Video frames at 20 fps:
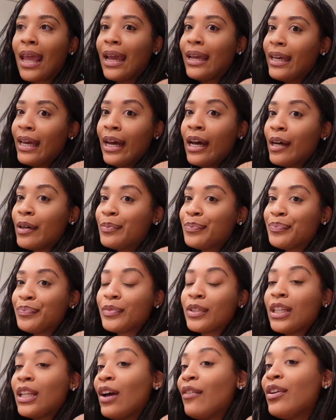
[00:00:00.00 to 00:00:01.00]
yeah,
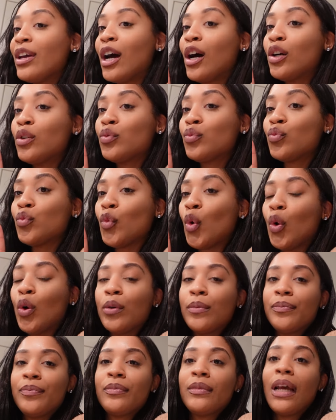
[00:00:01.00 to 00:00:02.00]
love y'all.
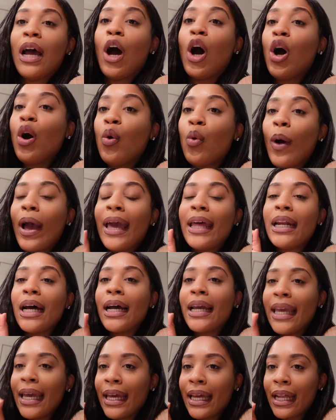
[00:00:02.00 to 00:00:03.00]
Oh,
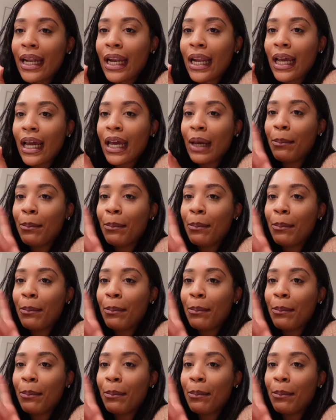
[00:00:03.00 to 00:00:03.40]
and again,